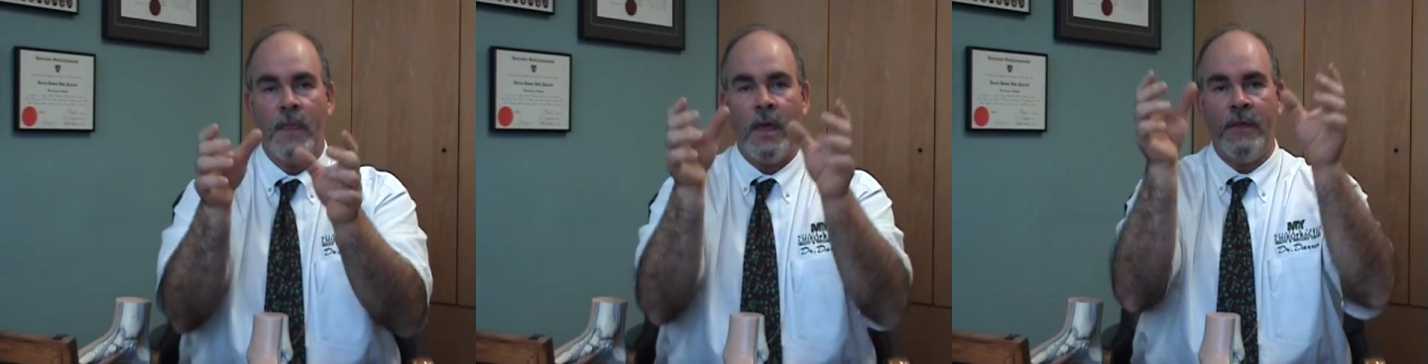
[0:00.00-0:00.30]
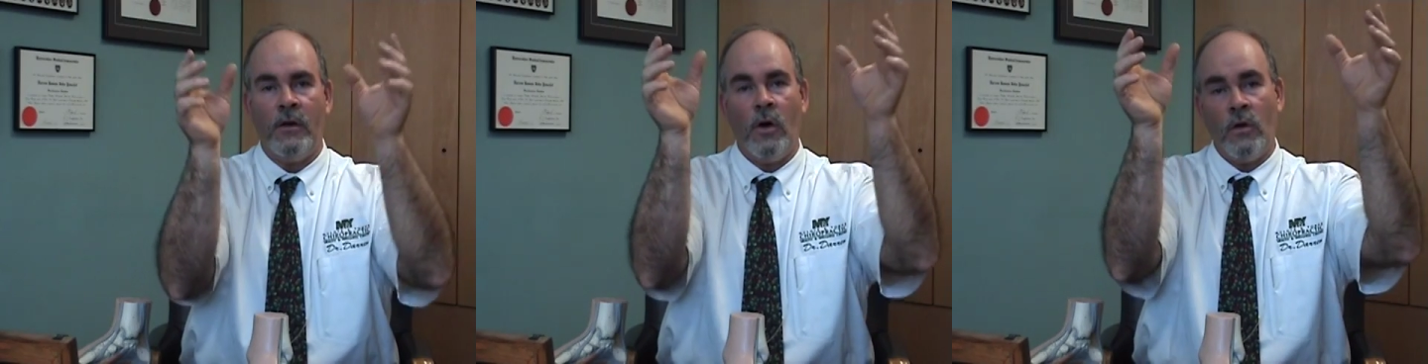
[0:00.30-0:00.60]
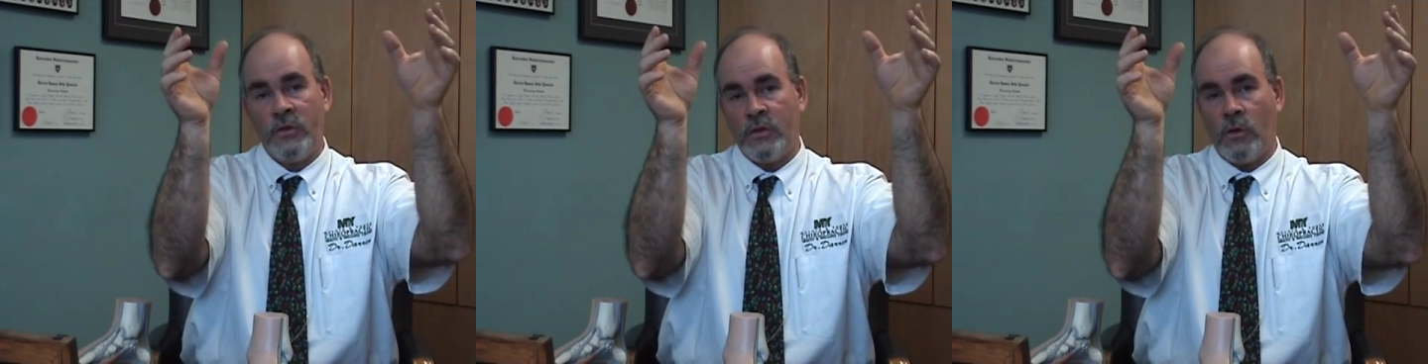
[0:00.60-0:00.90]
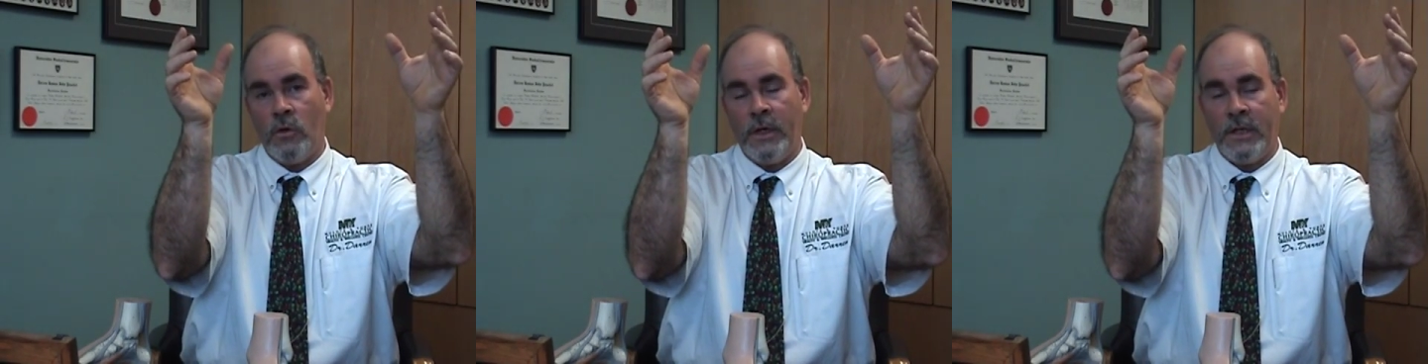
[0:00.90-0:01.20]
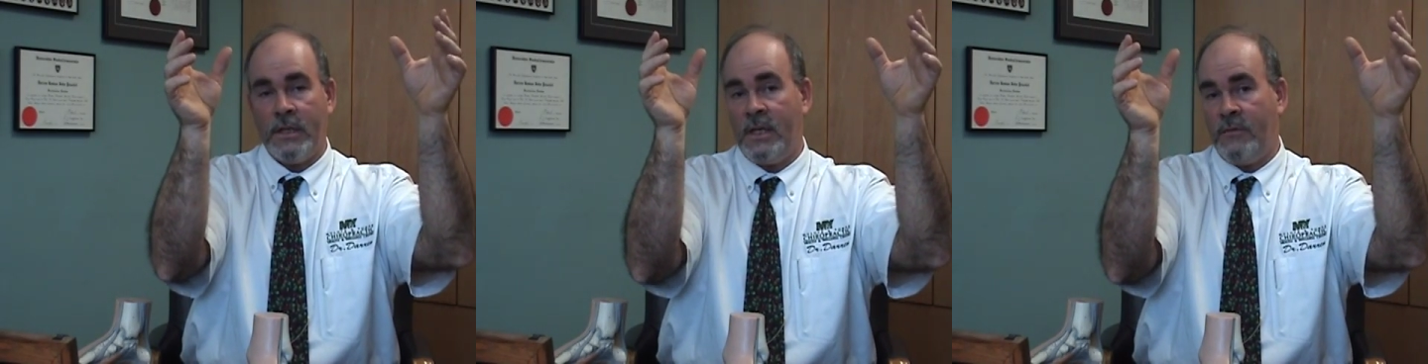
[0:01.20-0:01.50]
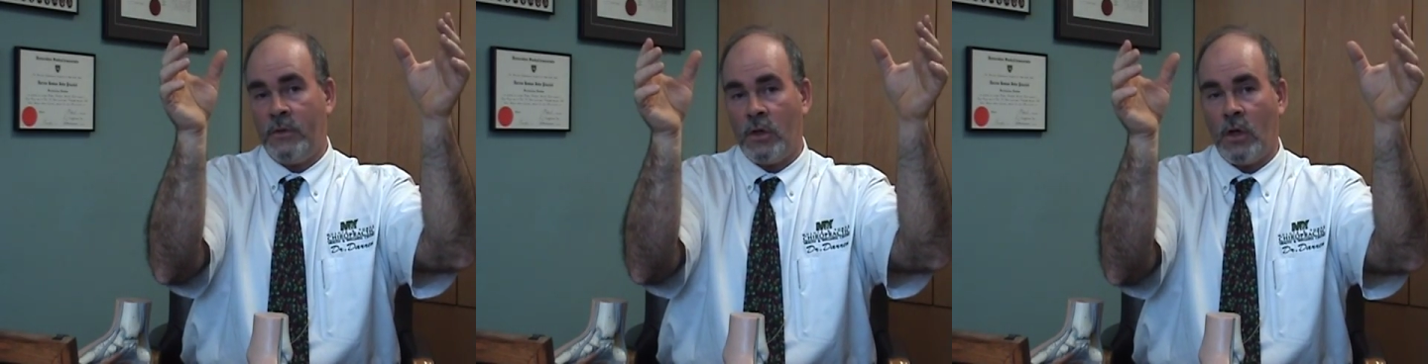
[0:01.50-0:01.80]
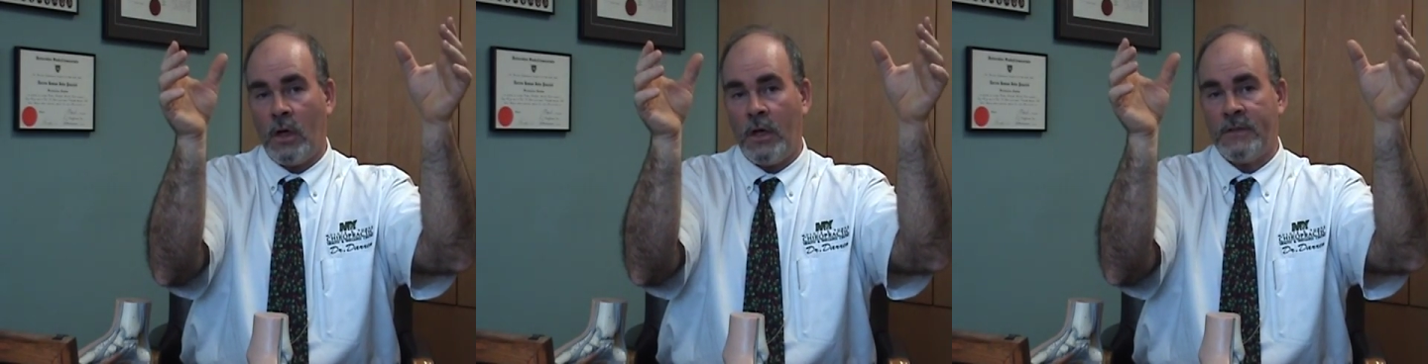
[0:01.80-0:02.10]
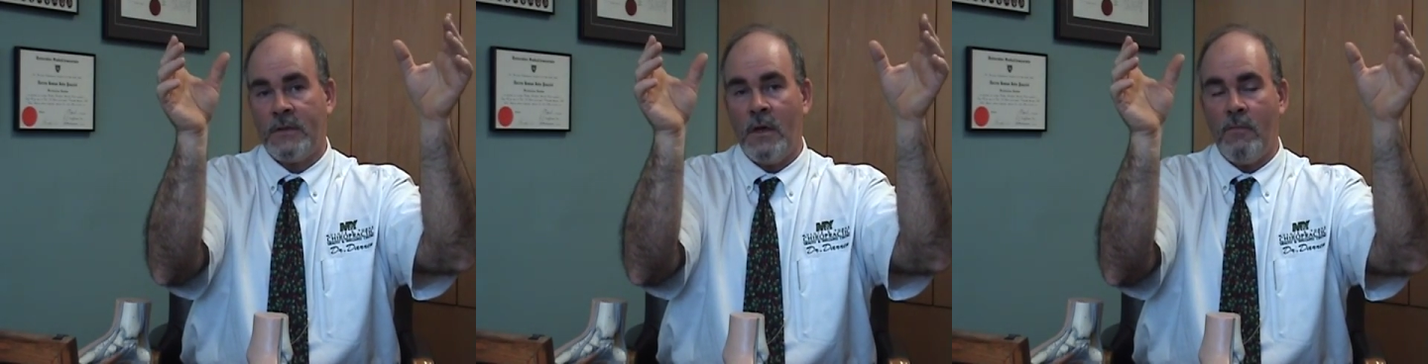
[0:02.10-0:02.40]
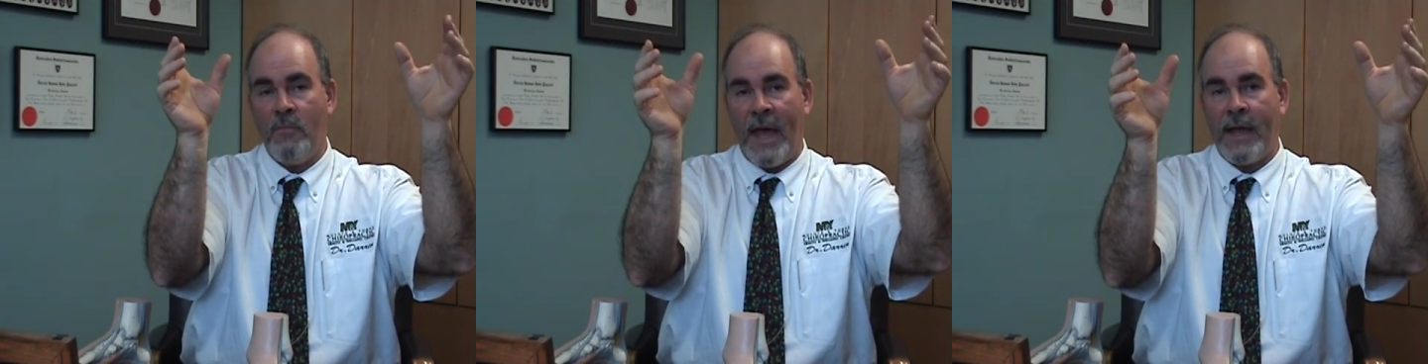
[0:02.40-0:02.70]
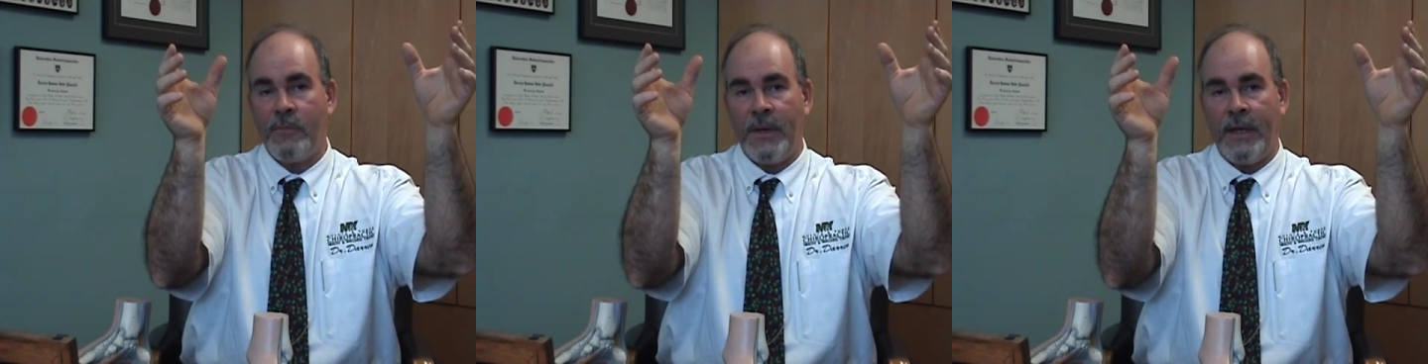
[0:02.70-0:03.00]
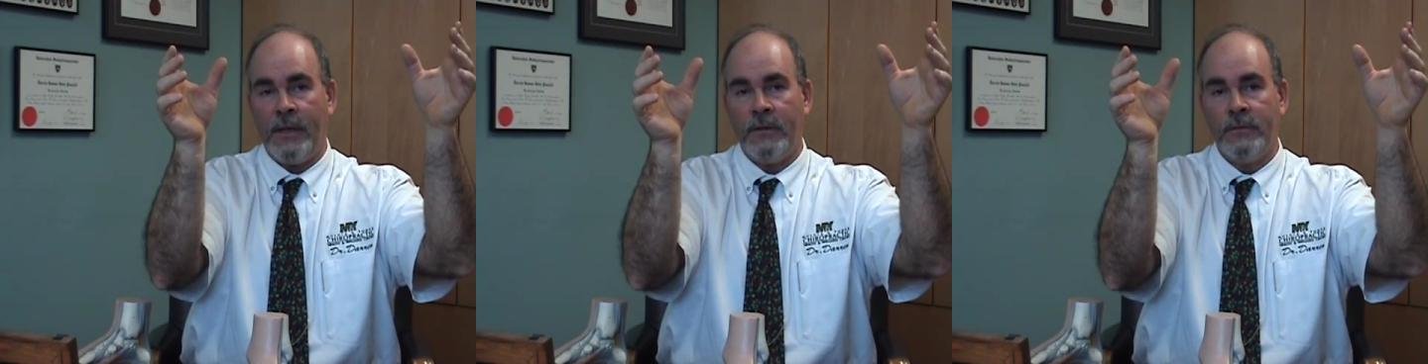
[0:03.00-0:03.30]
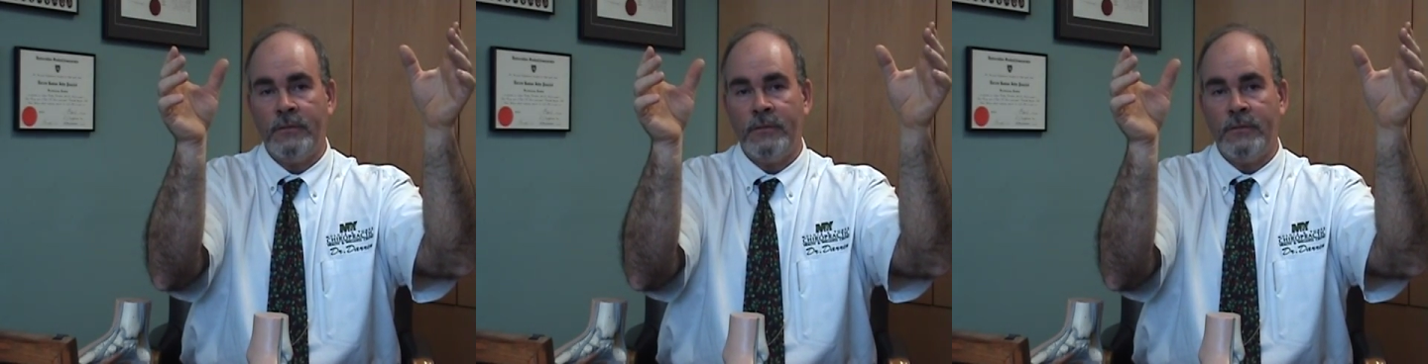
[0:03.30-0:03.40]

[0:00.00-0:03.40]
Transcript: and then also it can even cause back pain